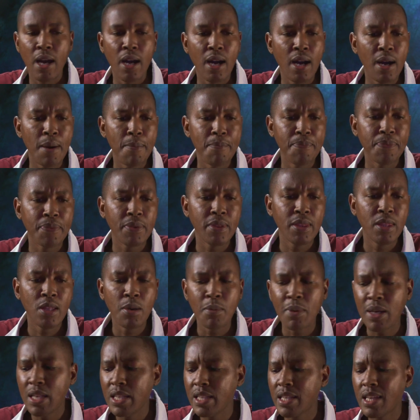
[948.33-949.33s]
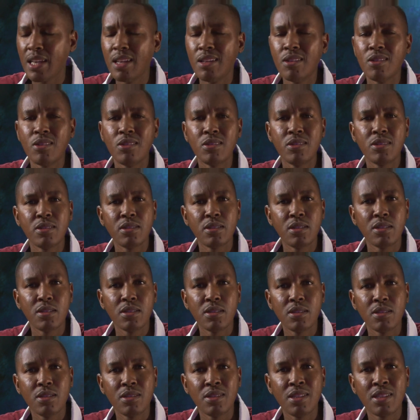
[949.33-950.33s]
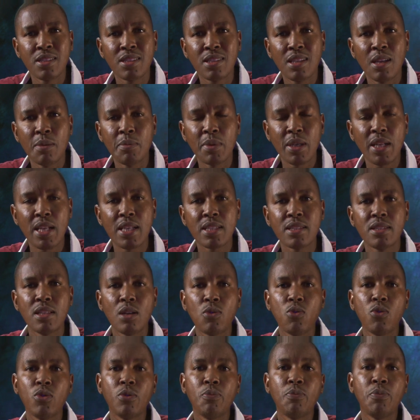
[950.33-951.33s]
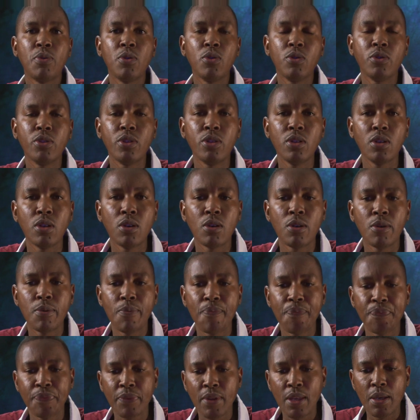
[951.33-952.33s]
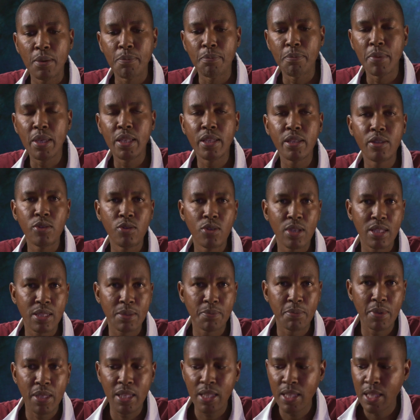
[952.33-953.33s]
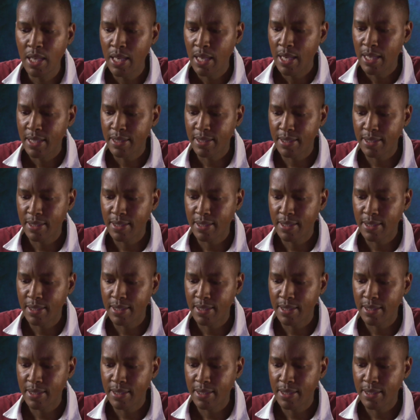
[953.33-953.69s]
Normally Canon on these cameras, they would put your mini USB